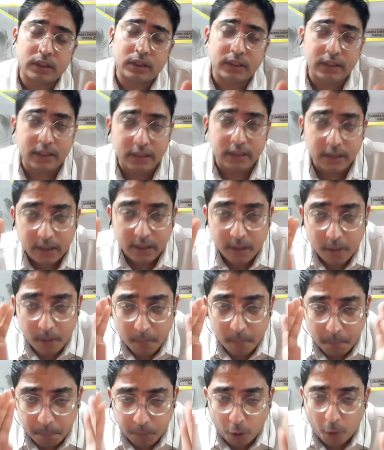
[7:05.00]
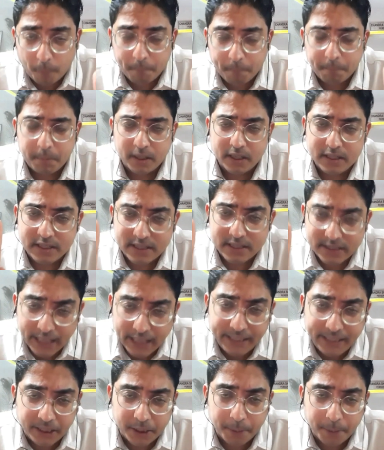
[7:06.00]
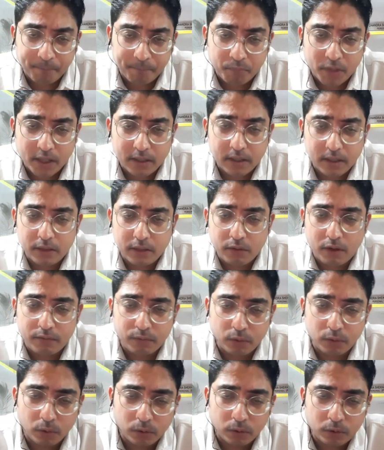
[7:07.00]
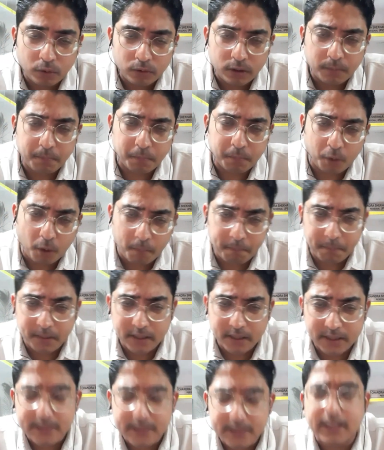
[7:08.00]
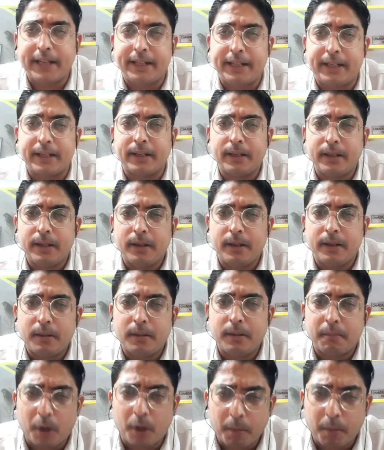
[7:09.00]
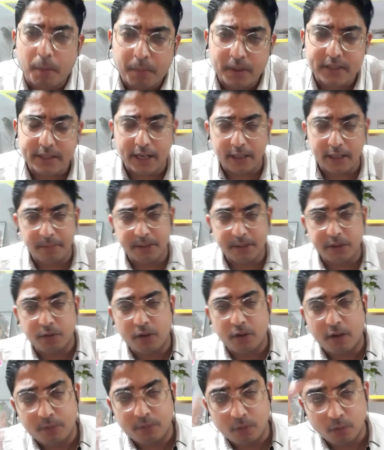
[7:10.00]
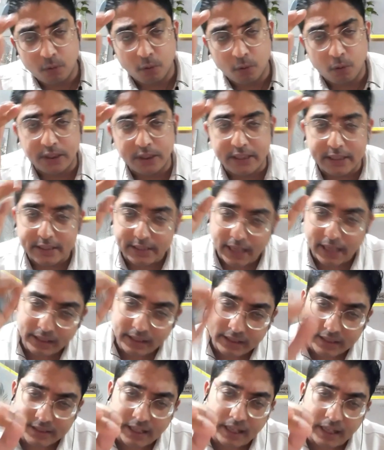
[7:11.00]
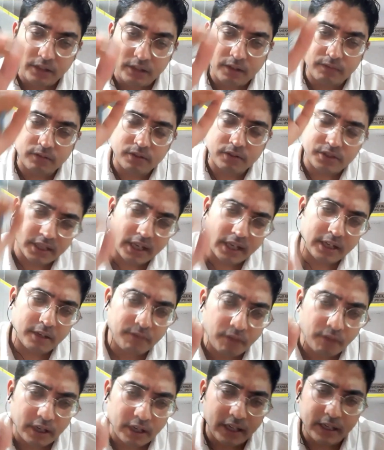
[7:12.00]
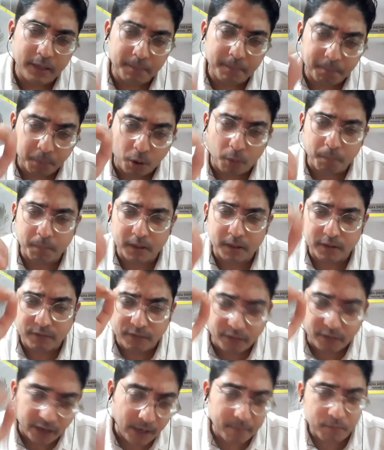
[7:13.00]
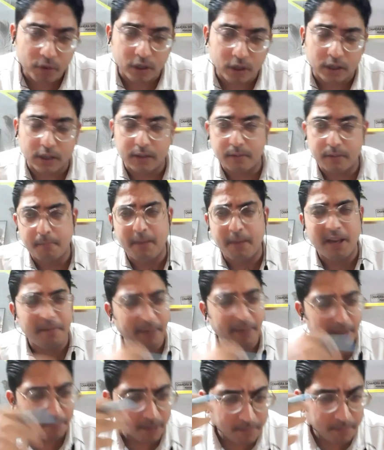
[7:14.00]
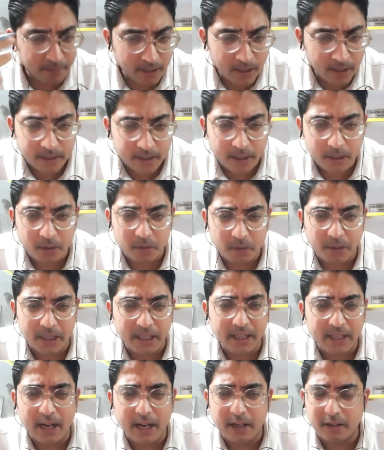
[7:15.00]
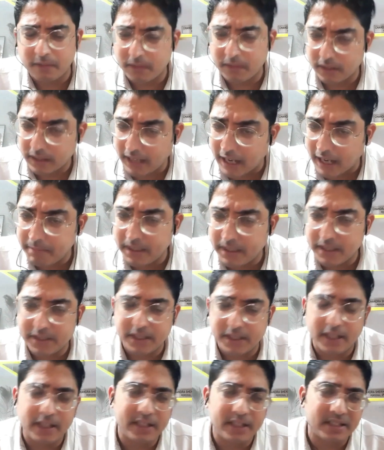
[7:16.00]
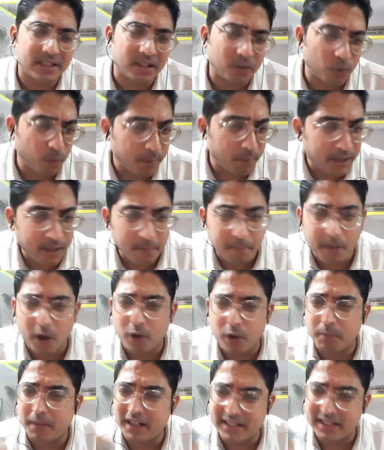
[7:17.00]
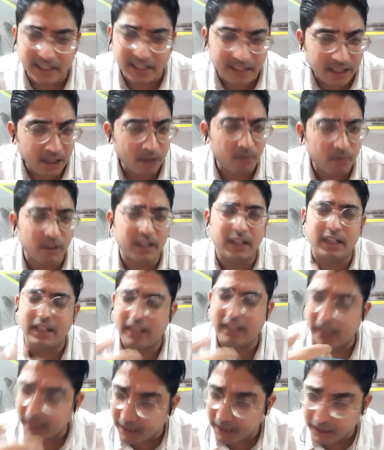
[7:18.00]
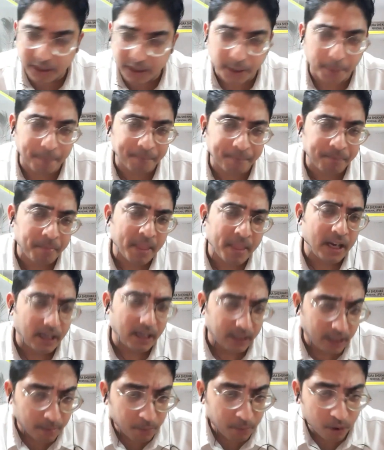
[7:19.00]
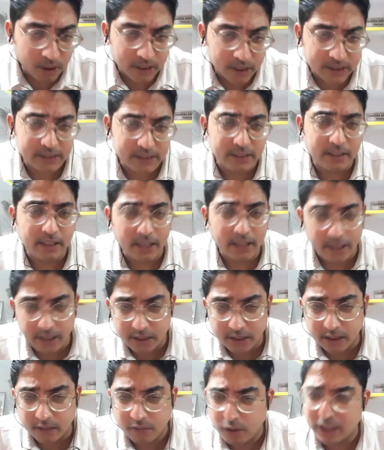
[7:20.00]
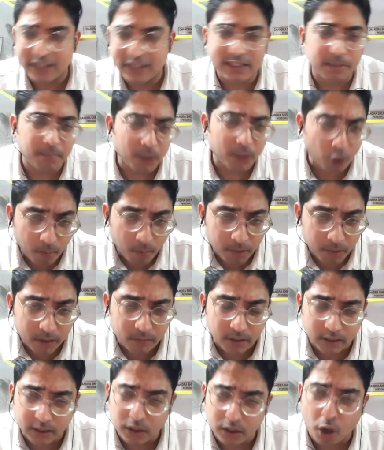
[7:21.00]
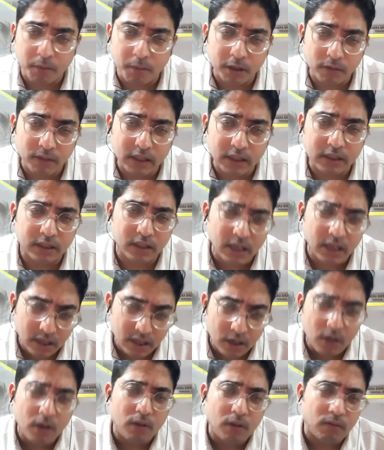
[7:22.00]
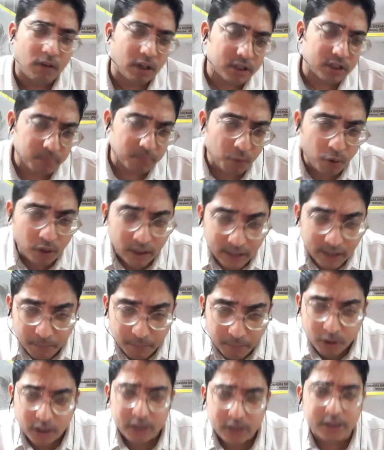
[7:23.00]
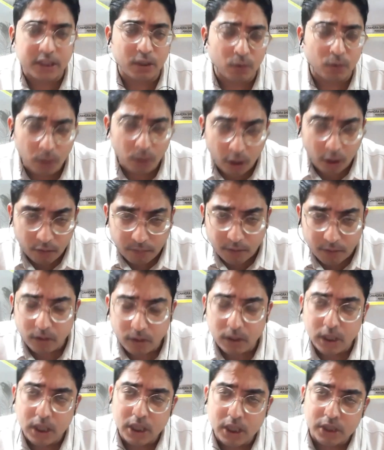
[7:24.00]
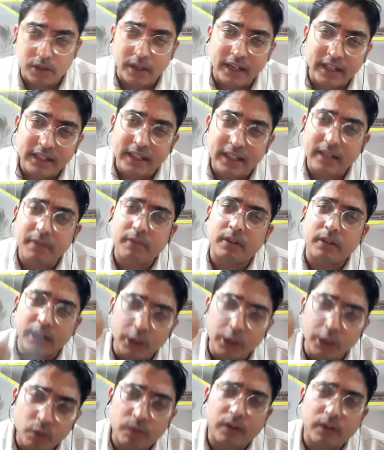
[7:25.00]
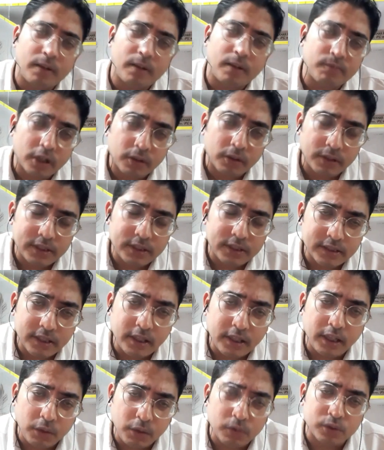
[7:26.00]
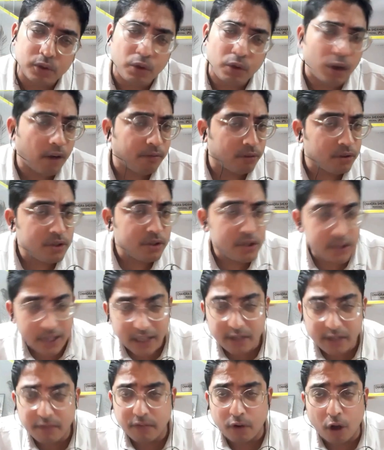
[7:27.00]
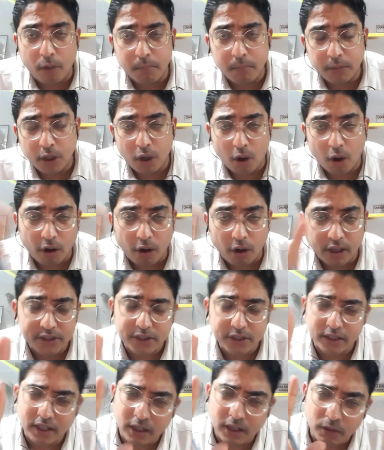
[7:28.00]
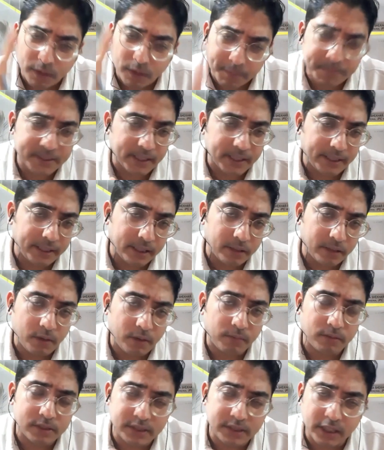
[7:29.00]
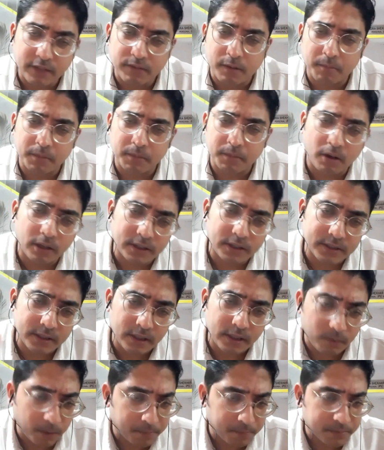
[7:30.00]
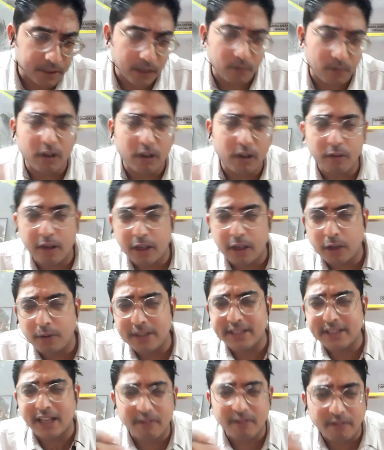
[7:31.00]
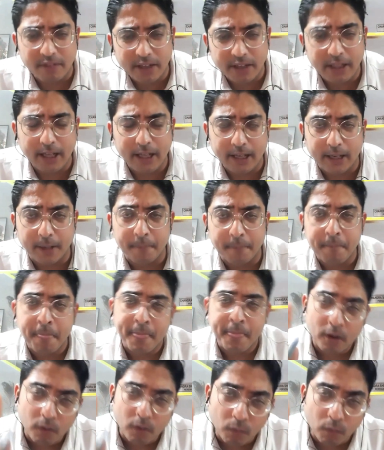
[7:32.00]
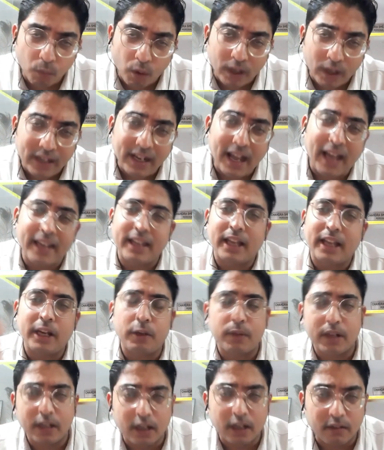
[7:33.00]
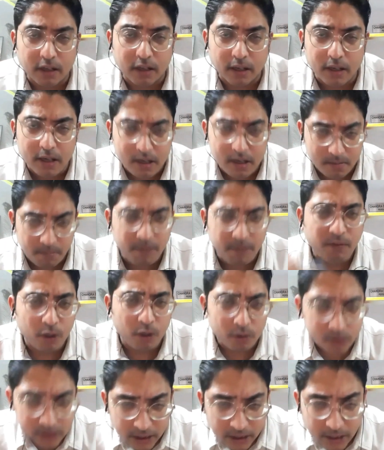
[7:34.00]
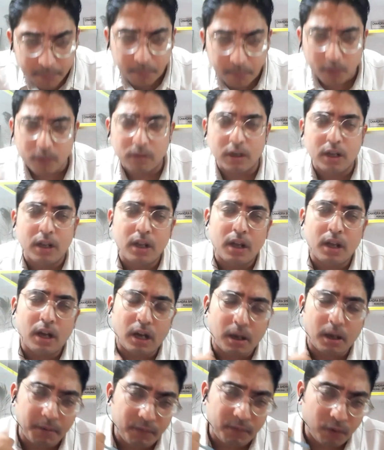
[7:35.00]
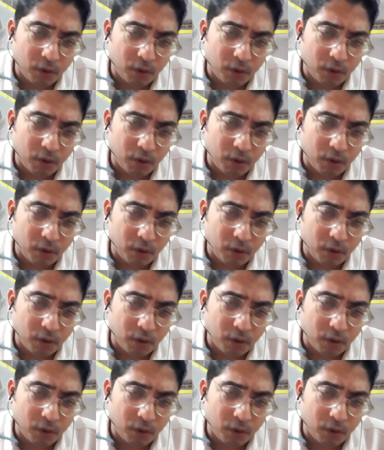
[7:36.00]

the proper site. You have to go through the proper site. Proper site means you have to go inside the site. You have to check for any proper framework. Maybe it may be related to any kind of climate change, women empowerment, gender equality, anything. Democracy, anything. For example, Commonwealth. Commonwealth works more on democracy, rule of law. So anything new framework which is in news, you have to check from the original website. You have to check from the original website. What you can do is every day, one IR you can cover. Before you sleep or in the